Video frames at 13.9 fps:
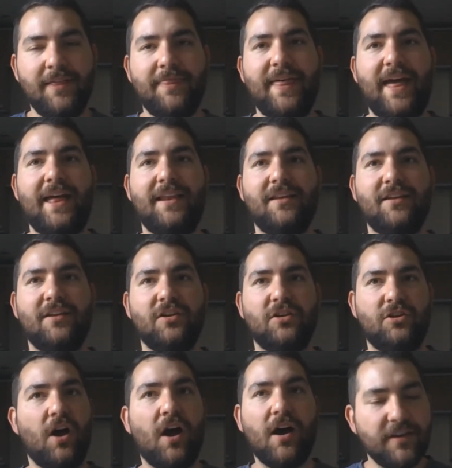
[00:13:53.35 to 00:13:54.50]
That
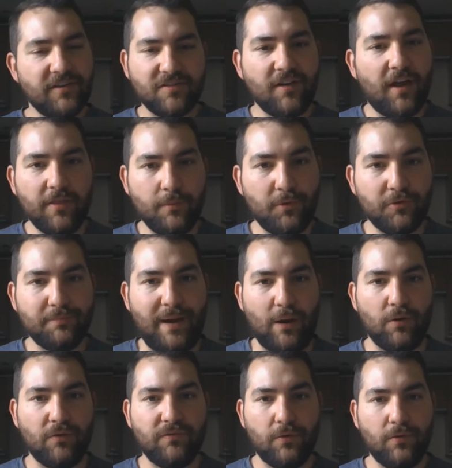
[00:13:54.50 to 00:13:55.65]
God is not the most
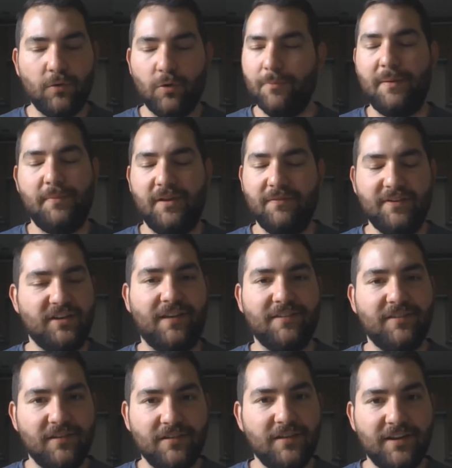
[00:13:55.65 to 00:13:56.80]
powerful, or maybe even
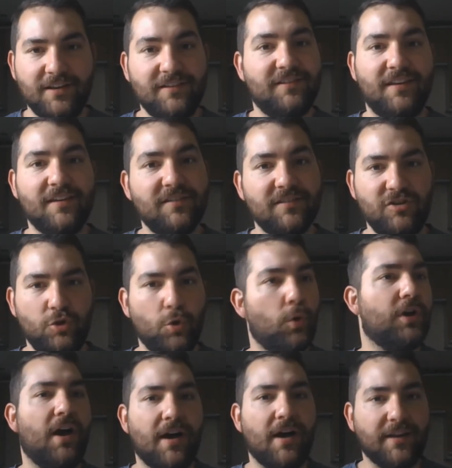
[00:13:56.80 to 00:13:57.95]
doesn't exist. Your
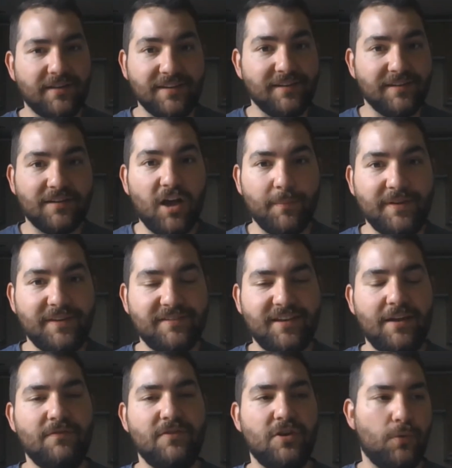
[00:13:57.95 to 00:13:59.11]
God didn't come and
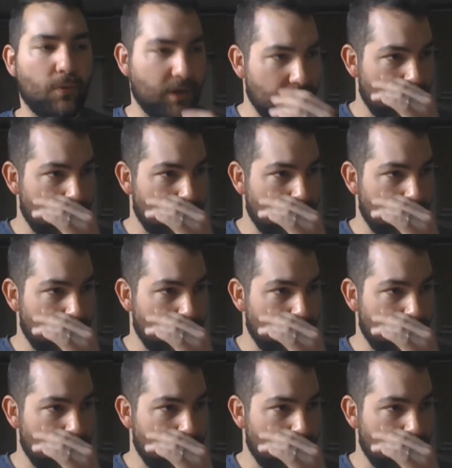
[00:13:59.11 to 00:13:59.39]
save you.